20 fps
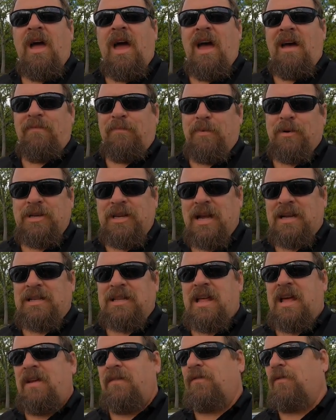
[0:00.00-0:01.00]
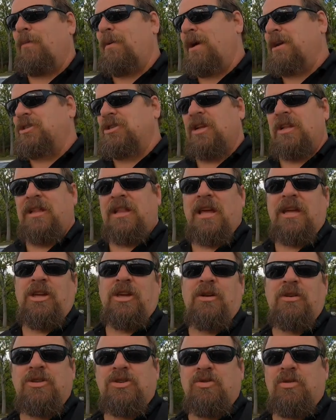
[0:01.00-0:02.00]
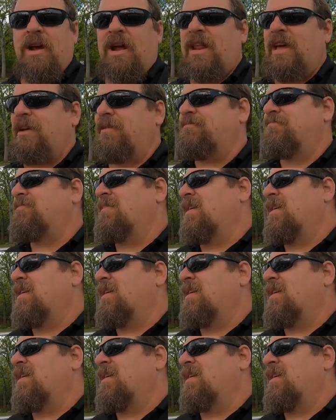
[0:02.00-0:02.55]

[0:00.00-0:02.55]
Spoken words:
have protected that information and that you shred it.